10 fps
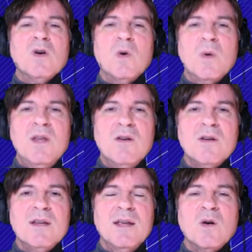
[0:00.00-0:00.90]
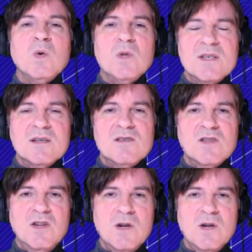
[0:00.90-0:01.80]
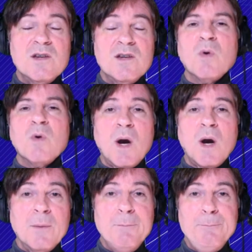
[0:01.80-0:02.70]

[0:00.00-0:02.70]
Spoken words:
coherent, and holistic security that you require.